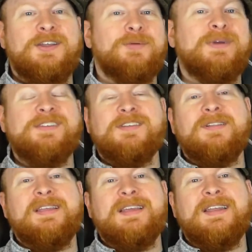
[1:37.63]
you're
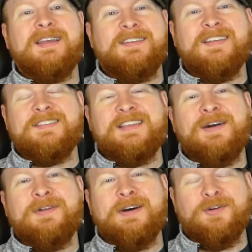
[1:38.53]
basically getting a
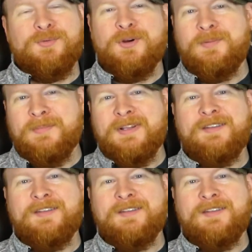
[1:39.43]
discount on a room,